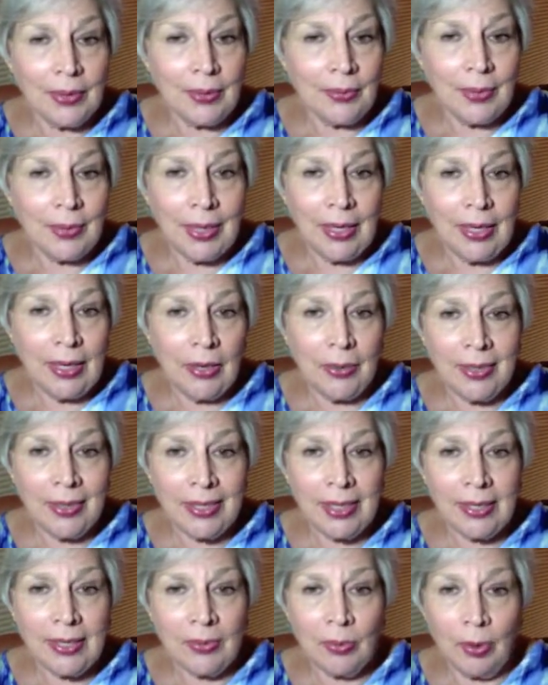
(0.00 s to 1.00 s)
The
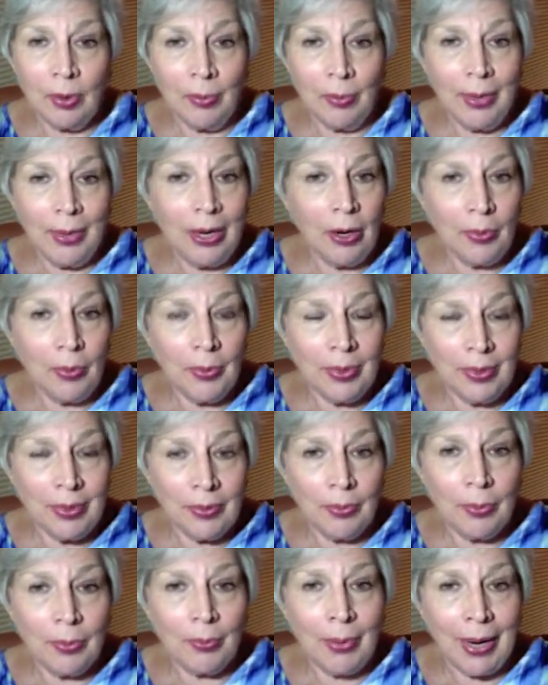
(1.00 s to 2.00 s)
quizzes will be opened
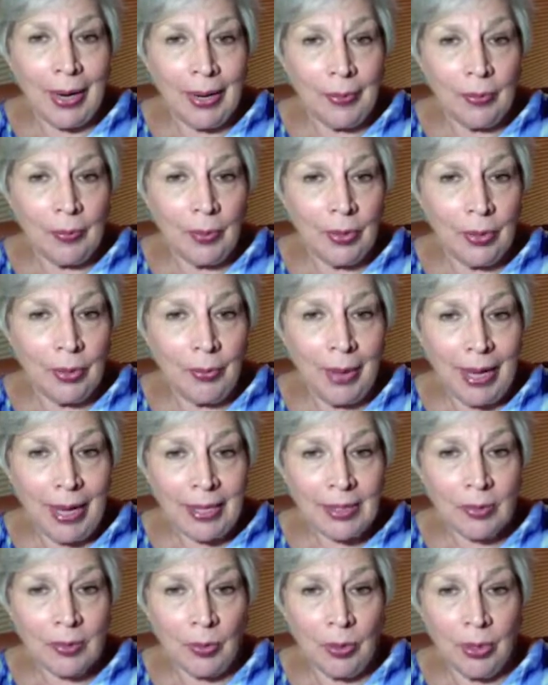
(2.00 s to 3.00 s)
with a
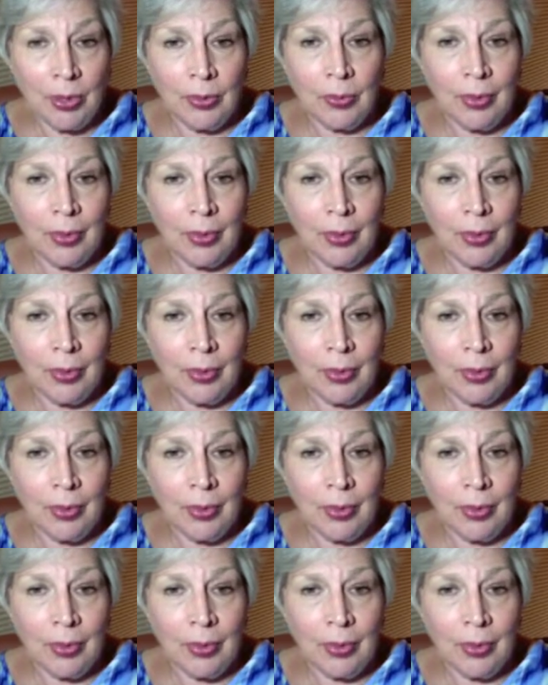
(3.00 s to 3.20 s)
password.